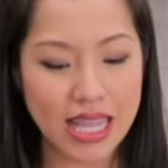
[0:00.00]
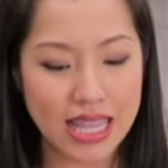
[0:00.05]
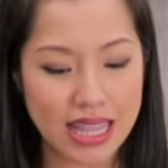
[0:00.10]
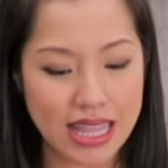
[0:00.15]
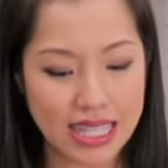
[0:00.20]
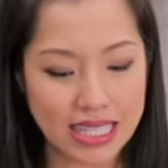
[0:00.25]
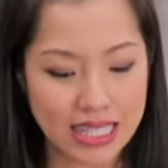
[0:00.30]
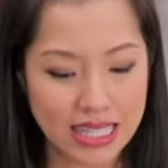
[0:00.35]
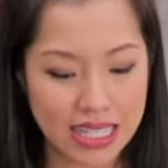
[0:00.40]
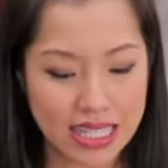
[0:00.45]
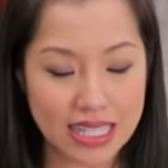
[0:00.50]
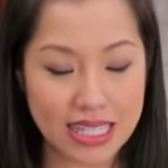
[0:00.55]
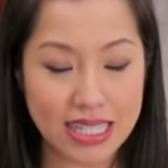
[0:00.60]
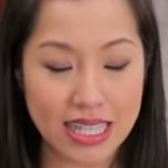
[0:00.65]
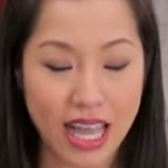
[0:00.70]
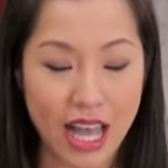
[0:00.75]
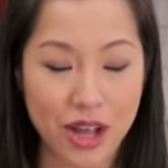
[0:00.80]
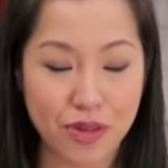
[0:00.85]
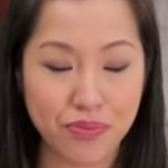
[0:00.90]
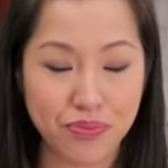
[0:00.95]
This is
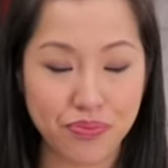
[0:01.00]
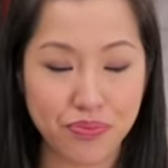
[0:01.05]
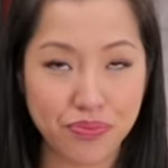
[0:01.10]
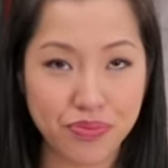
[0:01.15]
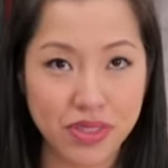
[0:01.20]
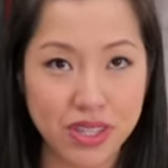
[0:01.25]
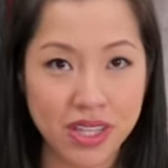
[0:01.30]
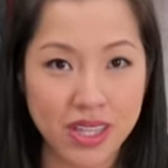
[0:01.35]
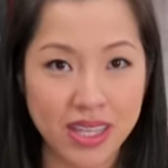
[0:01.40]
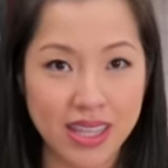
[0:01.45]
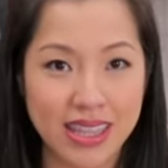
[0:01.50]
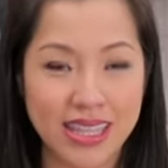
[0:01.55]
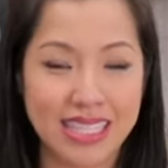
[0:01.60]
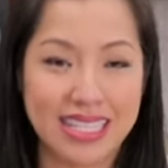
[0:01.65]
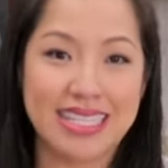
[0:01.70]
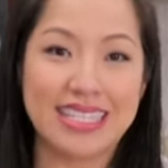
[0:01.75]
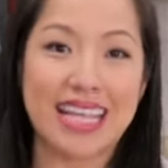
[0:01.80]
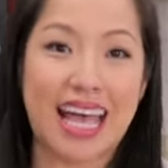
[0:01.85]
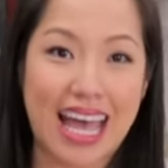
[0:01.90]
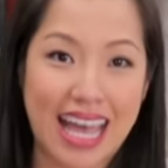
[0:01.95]
the
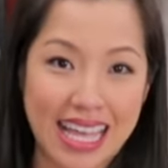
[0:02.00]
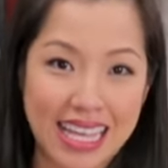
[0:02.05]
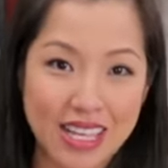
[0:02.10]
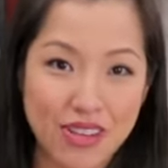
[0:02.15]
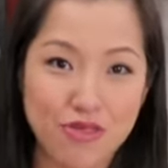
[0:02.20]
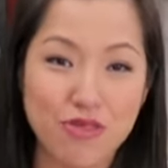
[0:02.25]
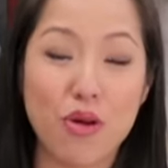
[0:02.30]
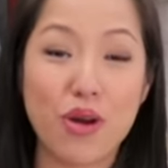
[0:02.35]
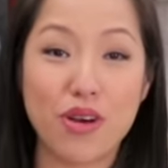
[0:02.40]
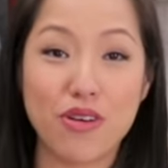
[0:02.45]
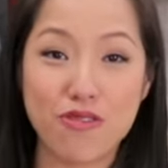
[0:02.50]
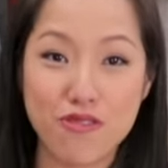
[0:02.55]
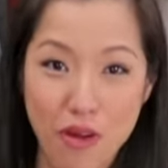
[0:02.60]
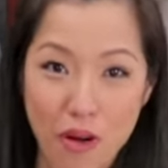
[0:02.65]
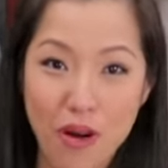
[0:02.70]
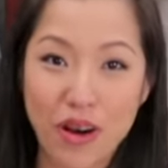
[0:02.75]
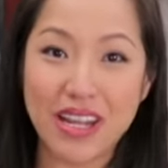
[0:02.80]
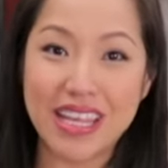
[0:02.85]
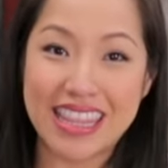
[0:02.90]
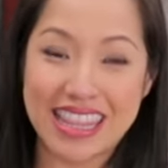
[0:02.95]
size
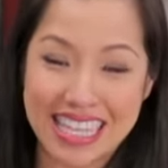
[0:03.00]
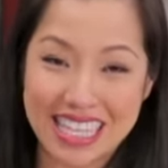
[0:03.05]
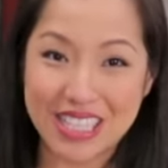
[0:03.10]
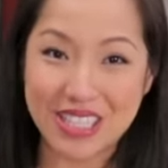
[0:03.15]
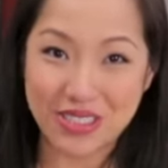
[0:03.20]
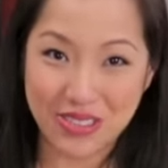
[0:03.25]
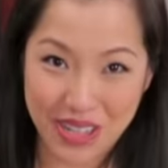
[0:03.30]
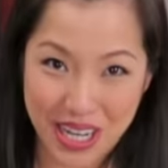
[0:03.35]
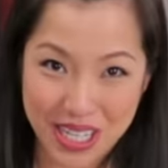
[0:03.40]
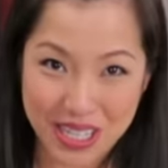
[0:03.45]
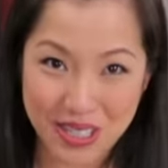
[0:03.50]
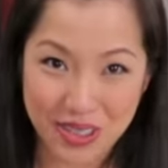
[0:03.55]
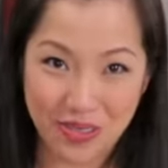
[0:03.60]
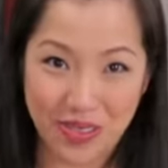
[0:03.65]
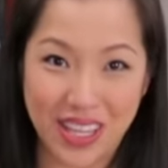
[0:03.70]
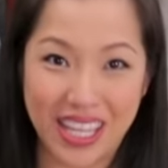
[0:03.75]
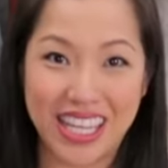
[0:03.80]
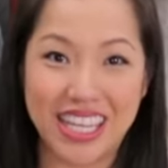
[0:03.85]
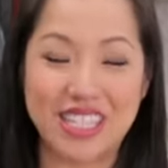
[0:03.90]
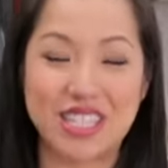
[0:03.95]
for this
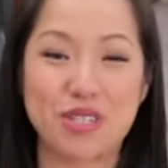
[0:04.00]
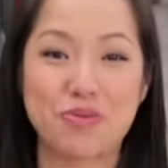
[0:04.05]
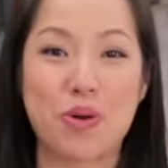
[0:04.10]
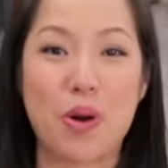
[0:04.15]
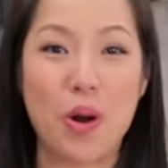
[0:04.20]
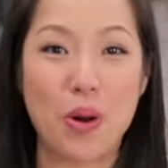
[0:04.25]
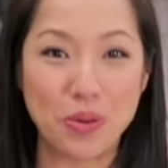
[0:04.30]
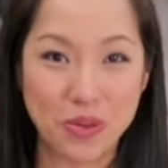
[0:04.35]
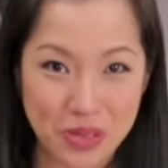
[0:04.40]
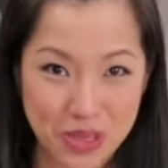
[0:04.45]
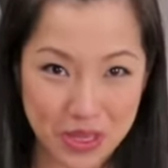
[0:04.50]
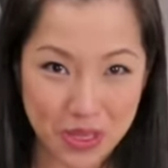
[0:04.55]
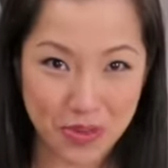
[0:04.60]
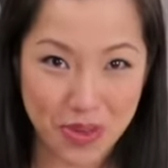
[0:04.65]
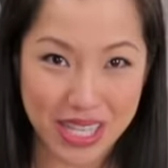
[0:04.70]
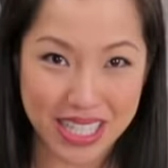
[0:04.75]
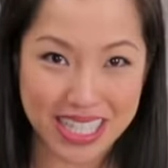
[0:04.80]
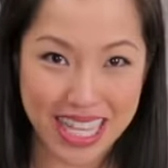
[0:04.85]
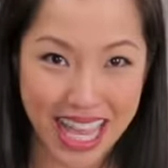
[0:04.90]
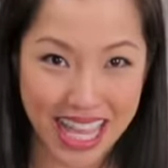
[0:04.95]
recipe. It's supposed to
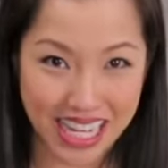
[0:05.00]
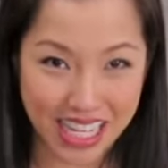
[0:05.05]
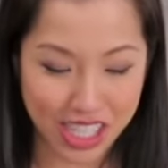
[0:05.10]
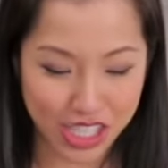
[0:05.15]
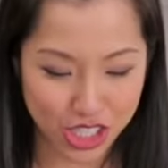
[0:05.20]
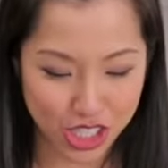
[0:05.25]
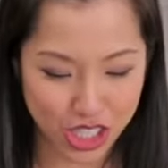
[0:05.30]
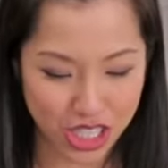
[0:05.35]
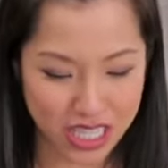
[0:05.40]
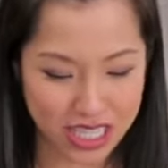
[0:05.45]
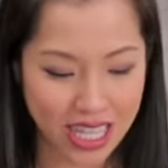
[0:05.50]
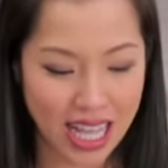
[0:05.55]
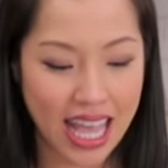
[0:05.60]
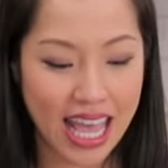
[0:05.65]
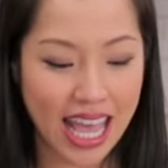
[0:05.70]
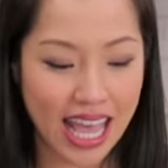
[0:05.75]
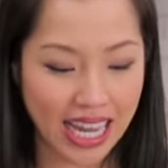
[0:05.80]
be 10 inches.